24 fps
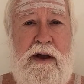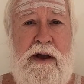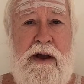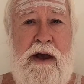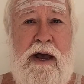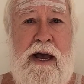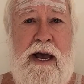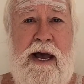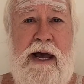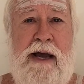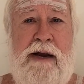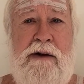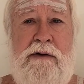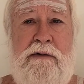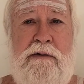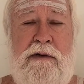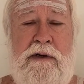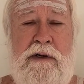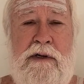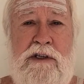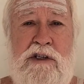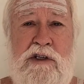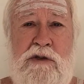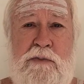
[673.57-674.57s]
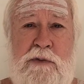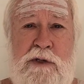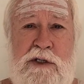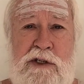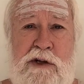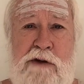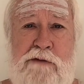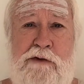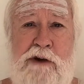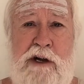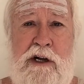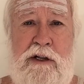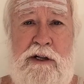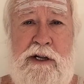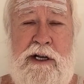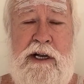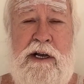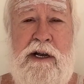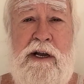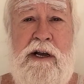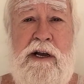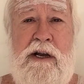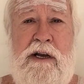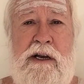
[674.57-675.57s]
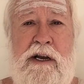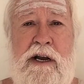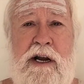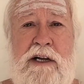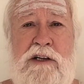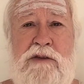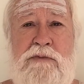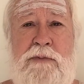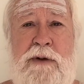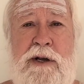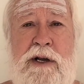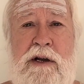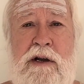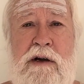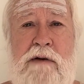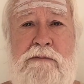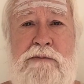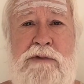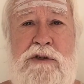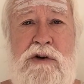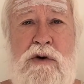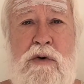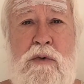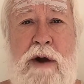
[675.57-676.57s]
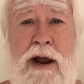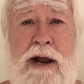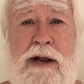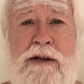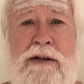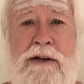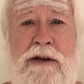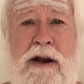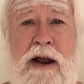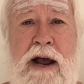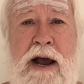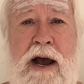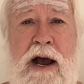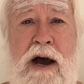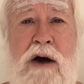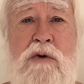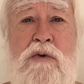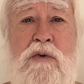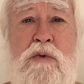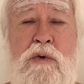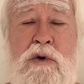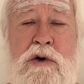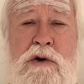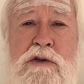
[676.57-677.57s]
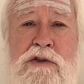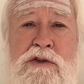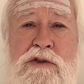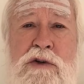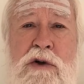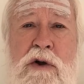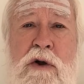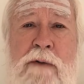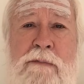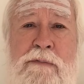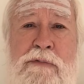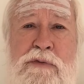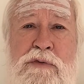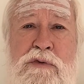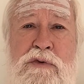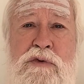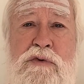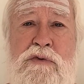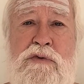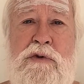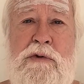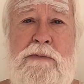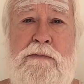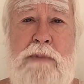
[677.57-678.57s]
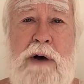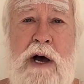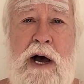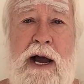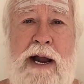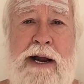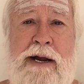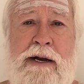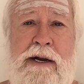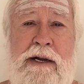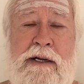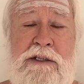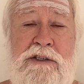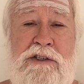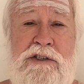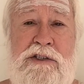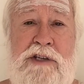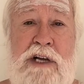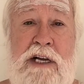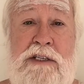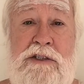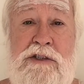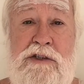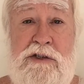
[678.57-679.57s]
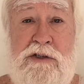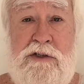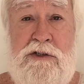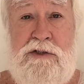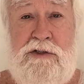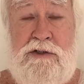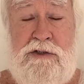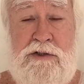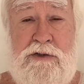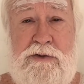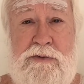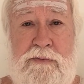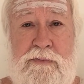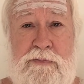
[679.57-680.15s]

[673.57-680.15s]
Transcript: And specifically, it has become directed outwards through the mind and senses.